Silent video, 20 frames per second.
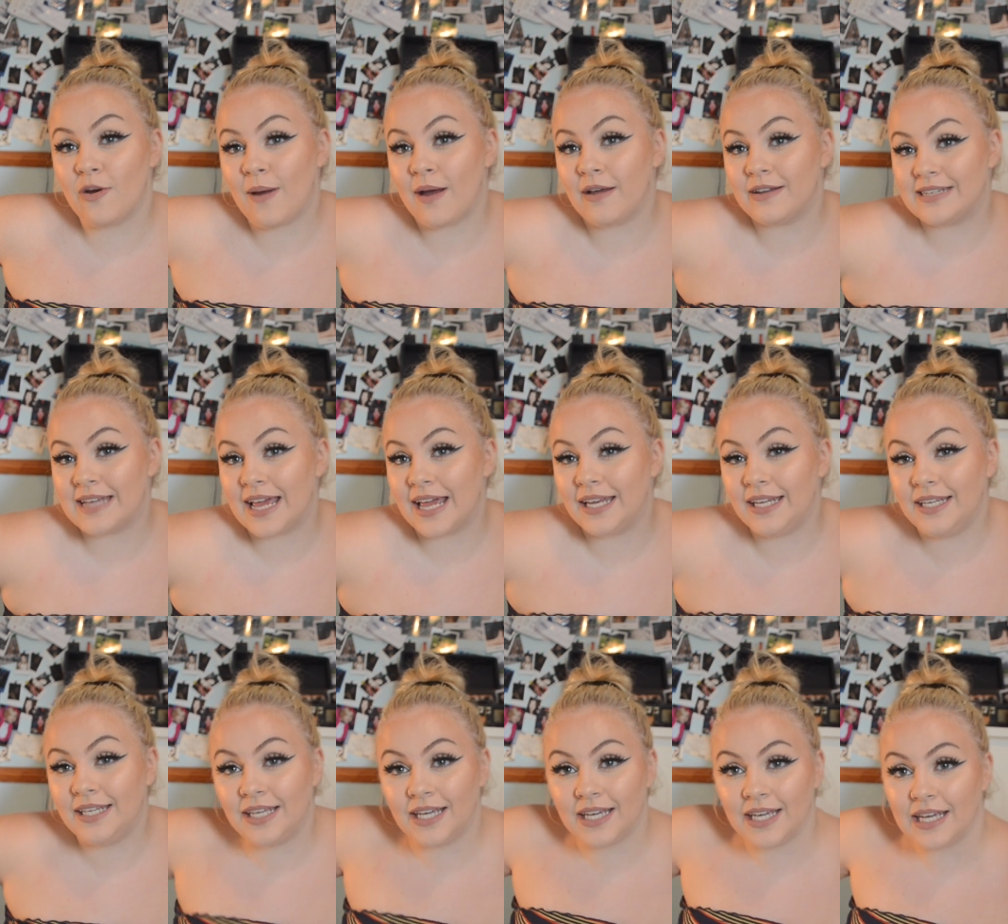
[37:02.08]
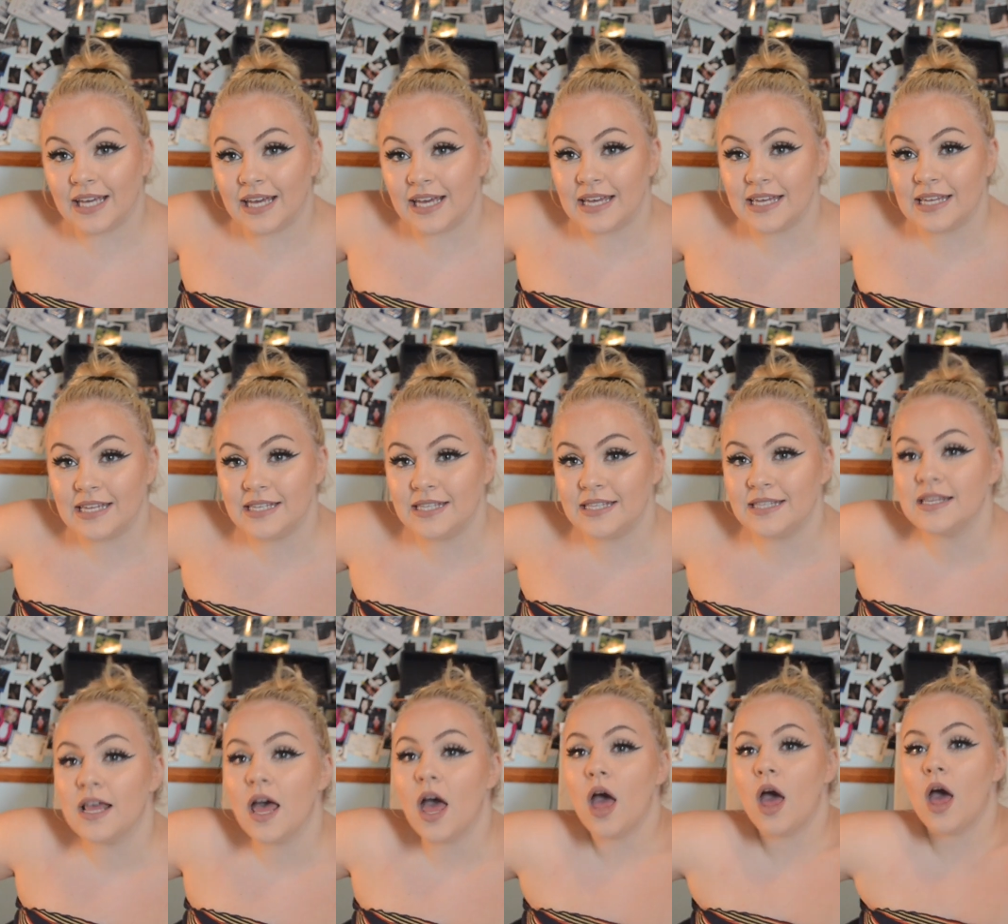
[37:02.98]
about 10 years,
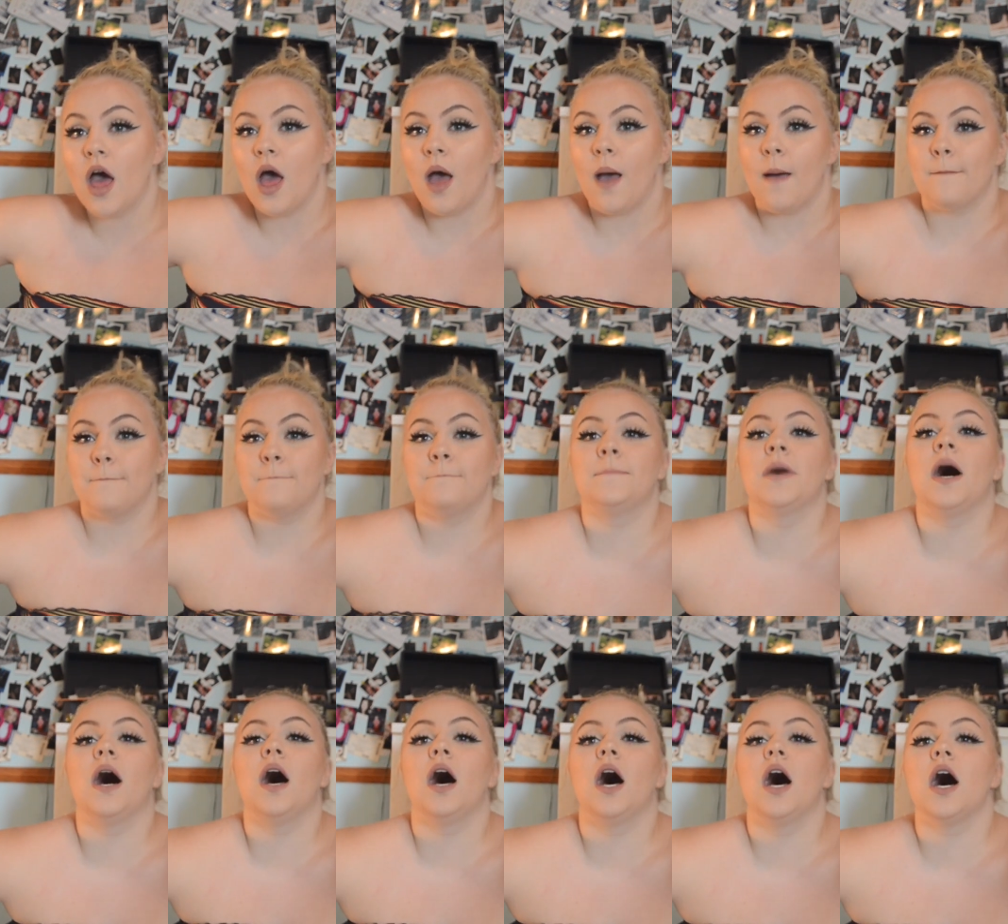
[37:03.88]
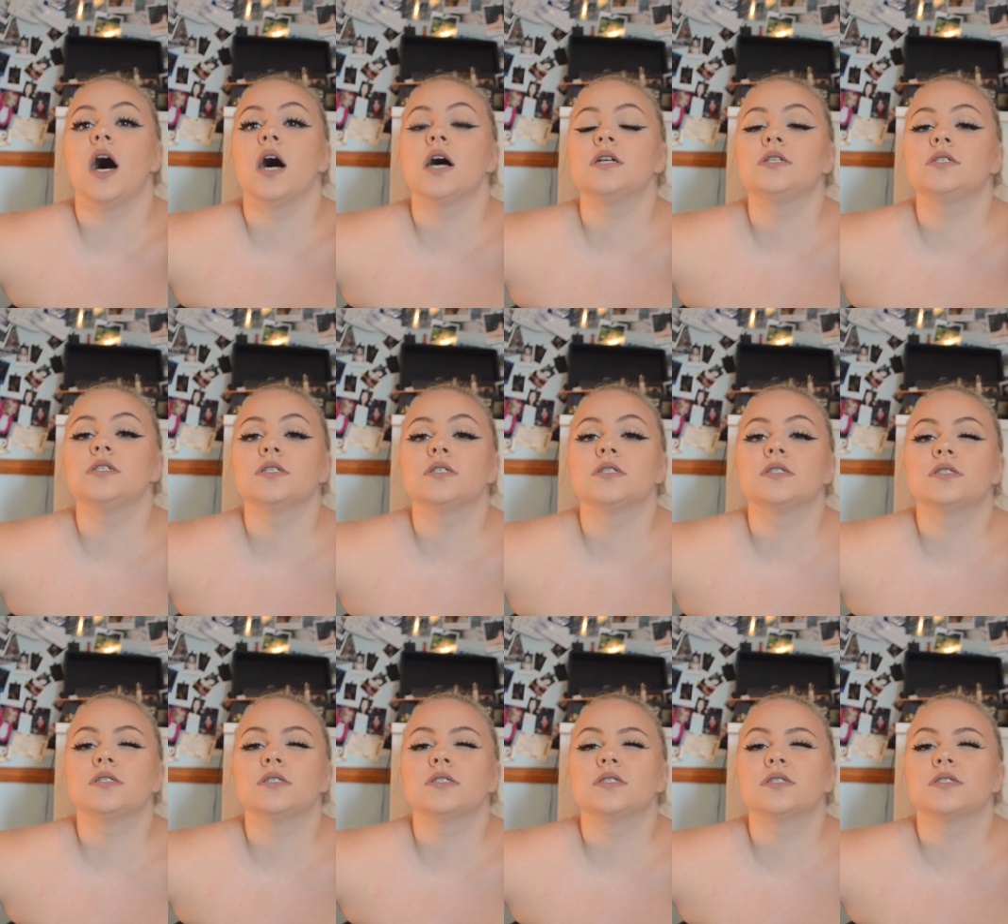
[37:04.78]
but
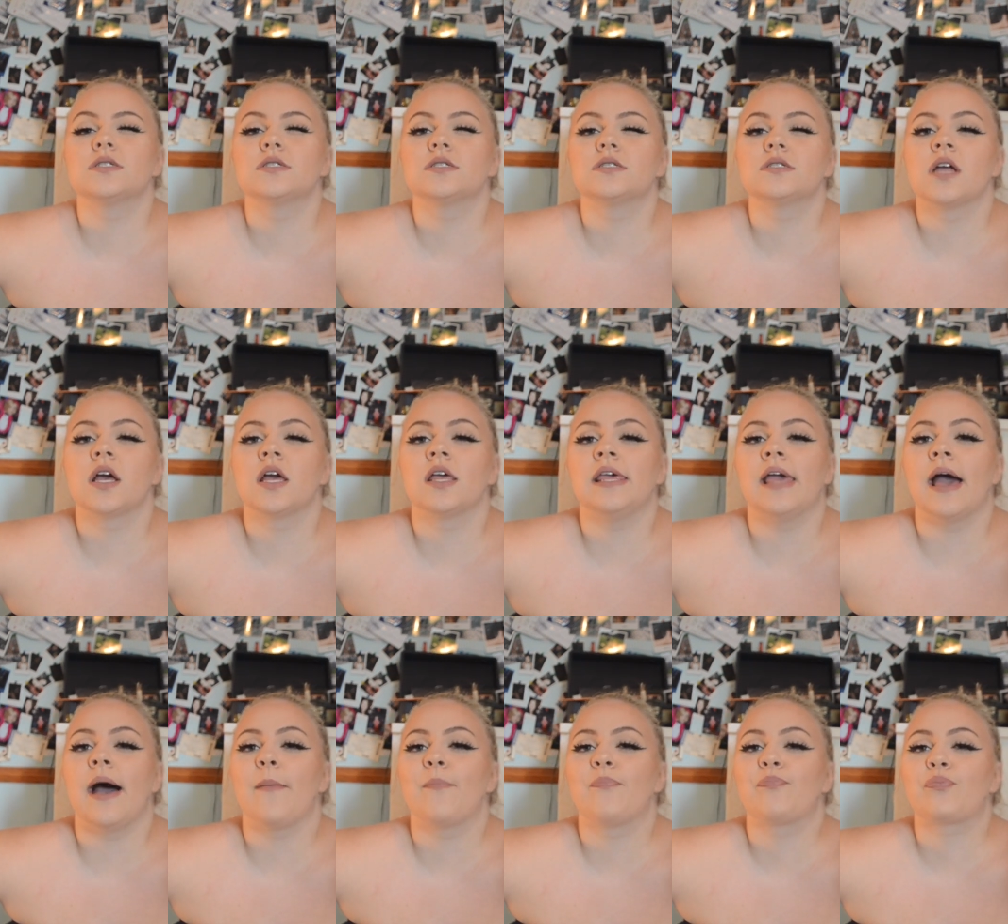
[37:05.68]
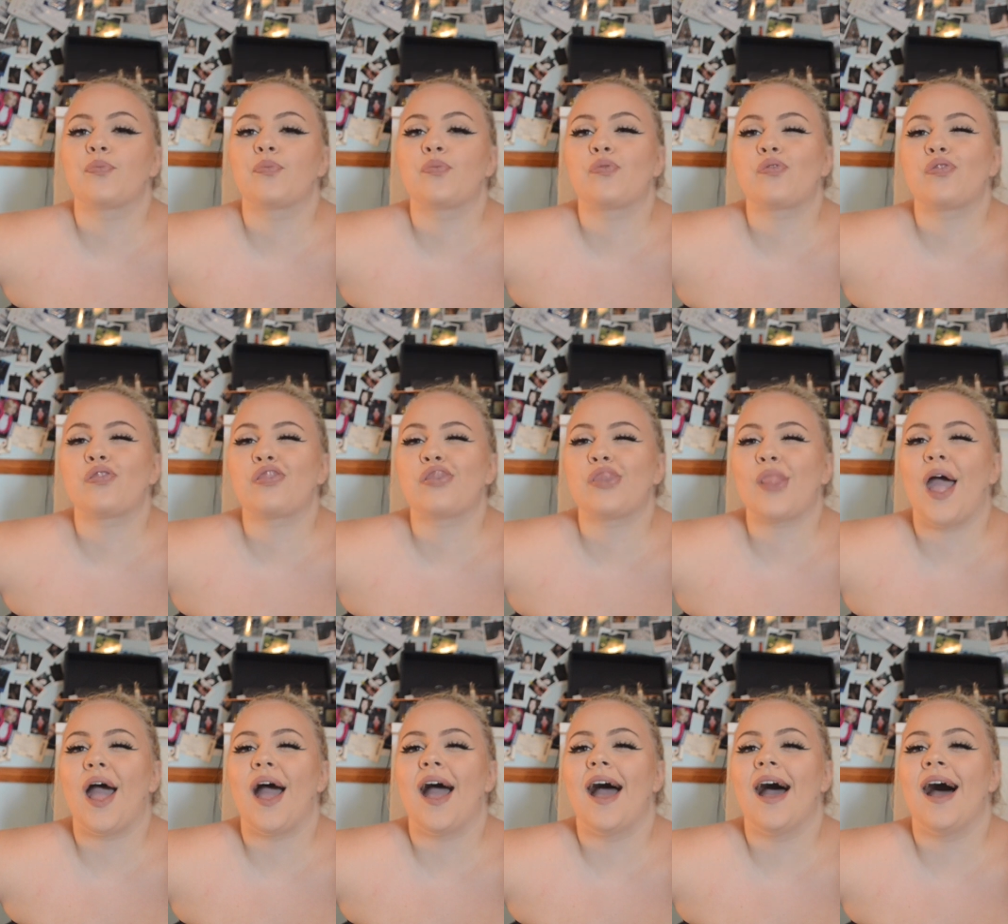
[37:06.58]
yeah,
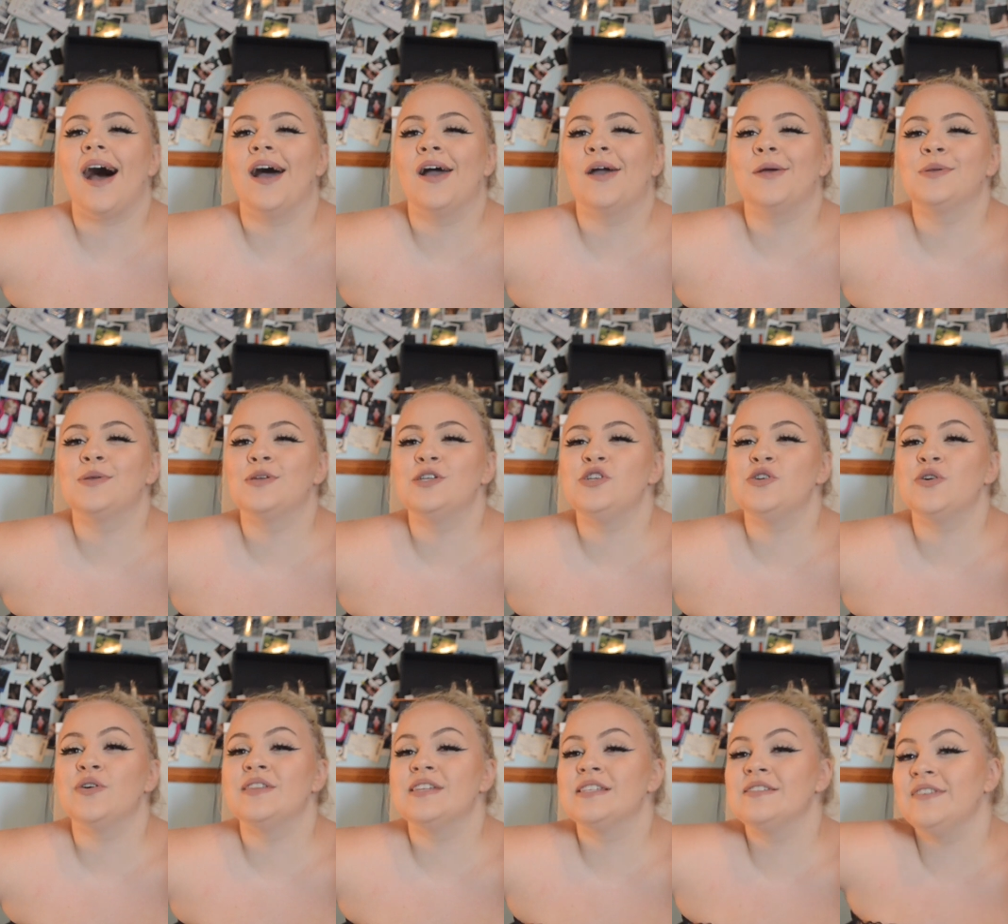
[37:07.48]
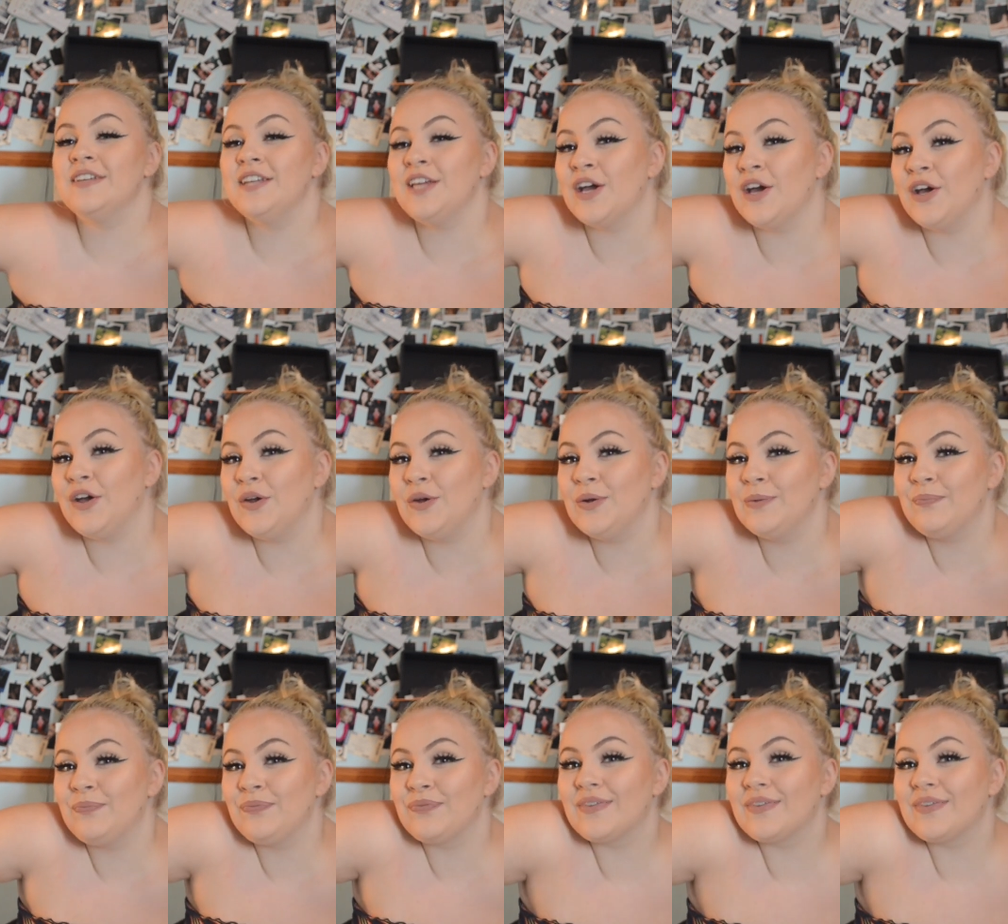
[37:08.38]
I hope you enjoyed this video.